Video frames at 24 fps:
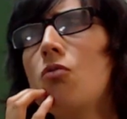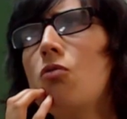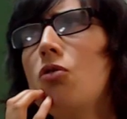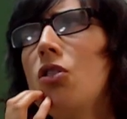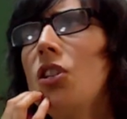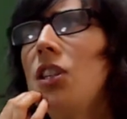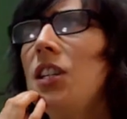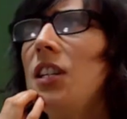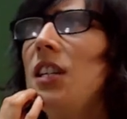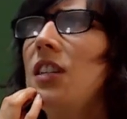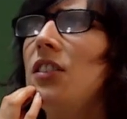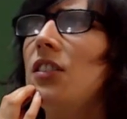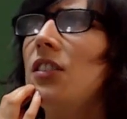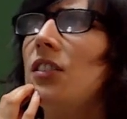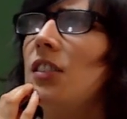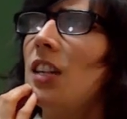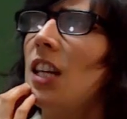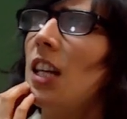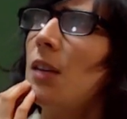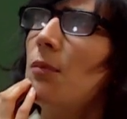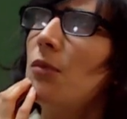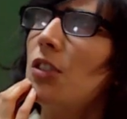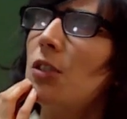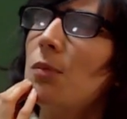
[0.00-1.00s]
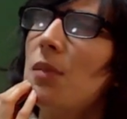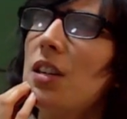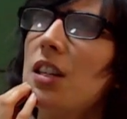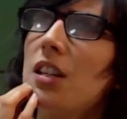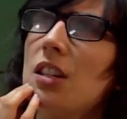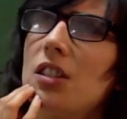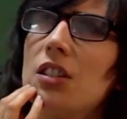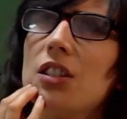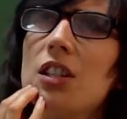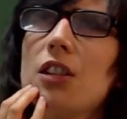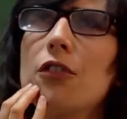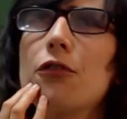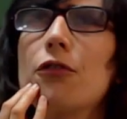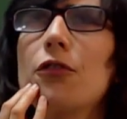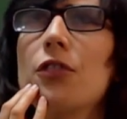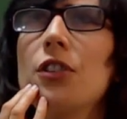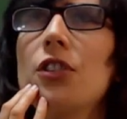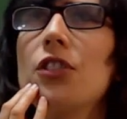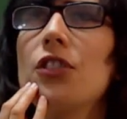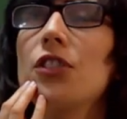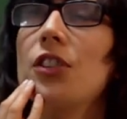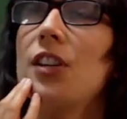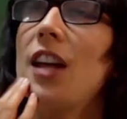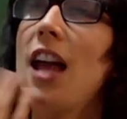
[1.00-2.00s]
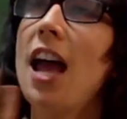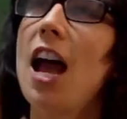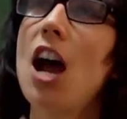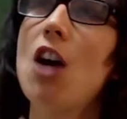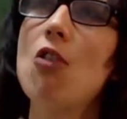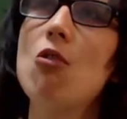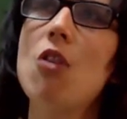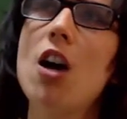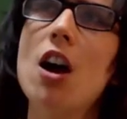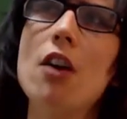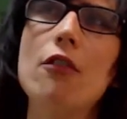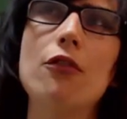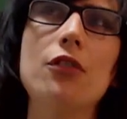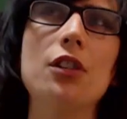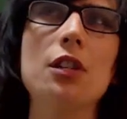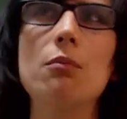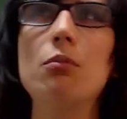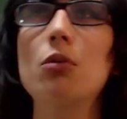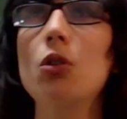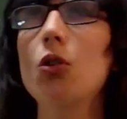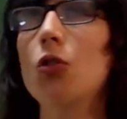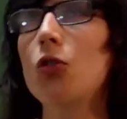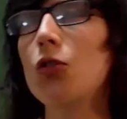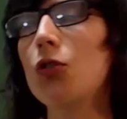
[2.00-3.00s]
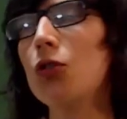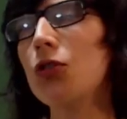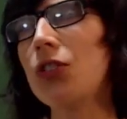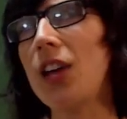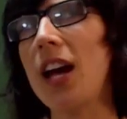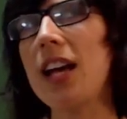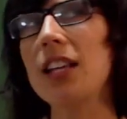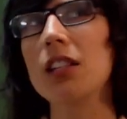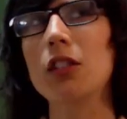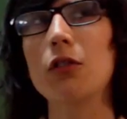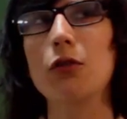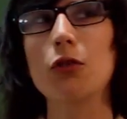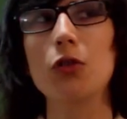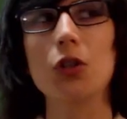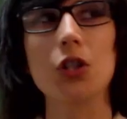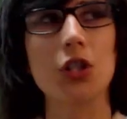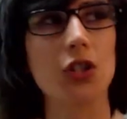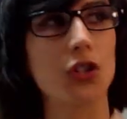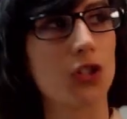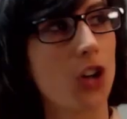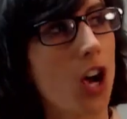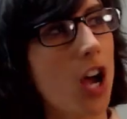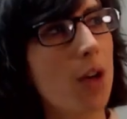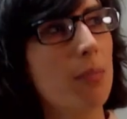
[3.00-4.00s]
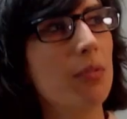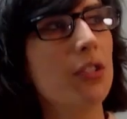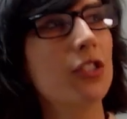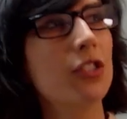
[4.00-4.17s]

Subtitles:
will these names make a difference in how often employers ask for a job